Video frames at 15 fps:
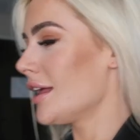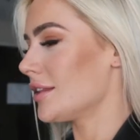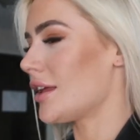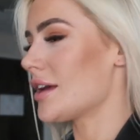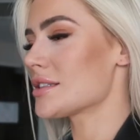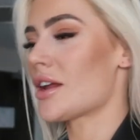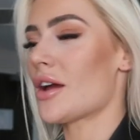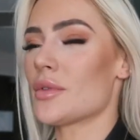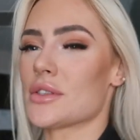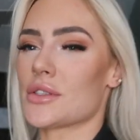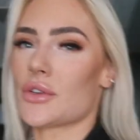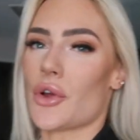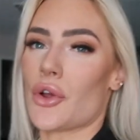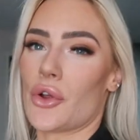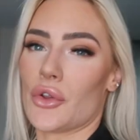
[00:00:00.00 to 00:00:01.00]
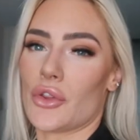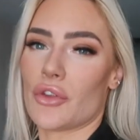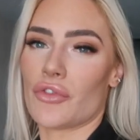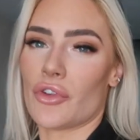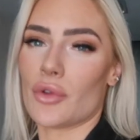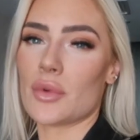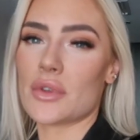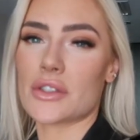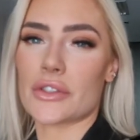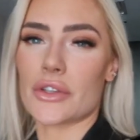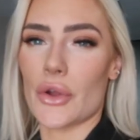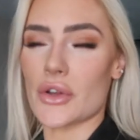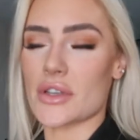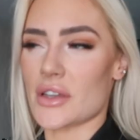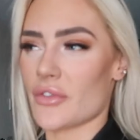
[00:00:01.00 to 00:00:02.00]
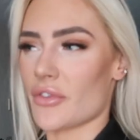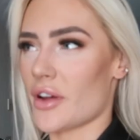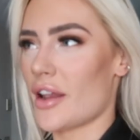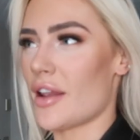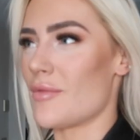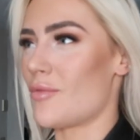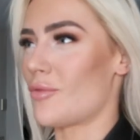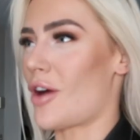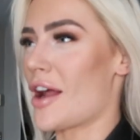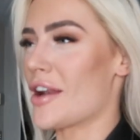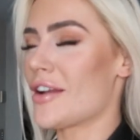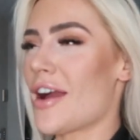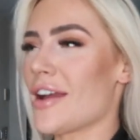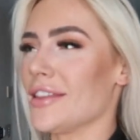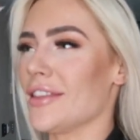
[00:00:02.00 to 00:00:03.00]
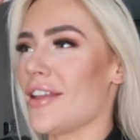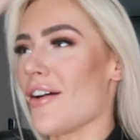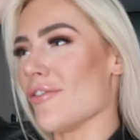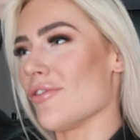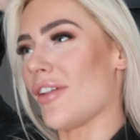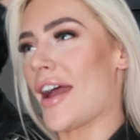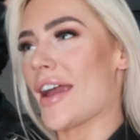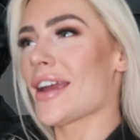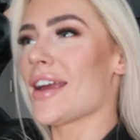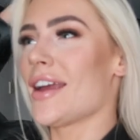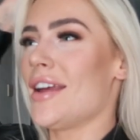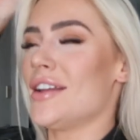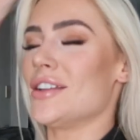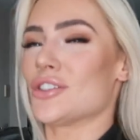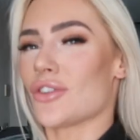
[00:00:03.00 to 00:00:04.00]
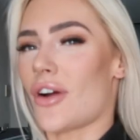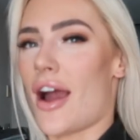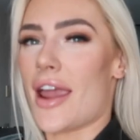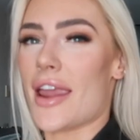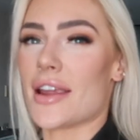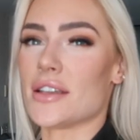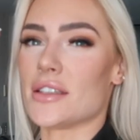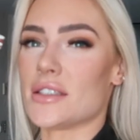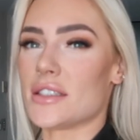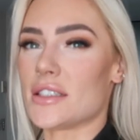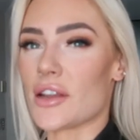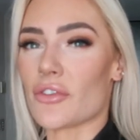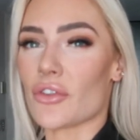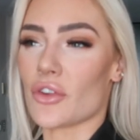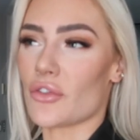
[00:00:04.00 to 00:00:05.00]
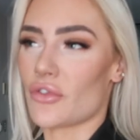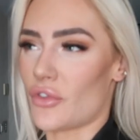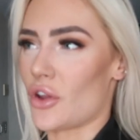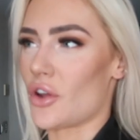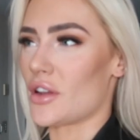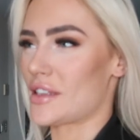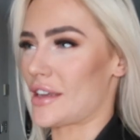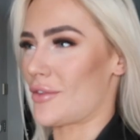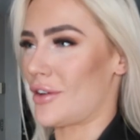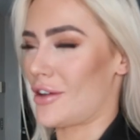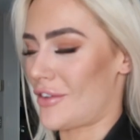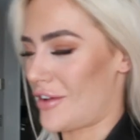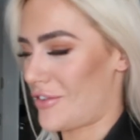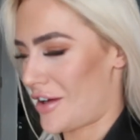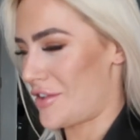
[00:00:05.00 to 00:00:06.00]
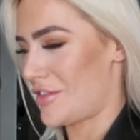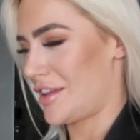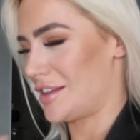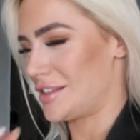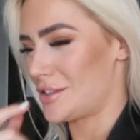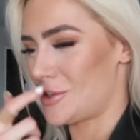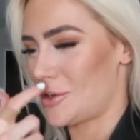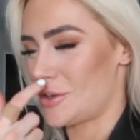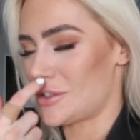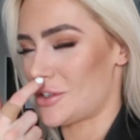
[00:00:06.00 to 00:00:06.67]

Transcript: Last night was so good. The food was so different. And Ryan and I love like trying different food. It's like one of our favorite things to do.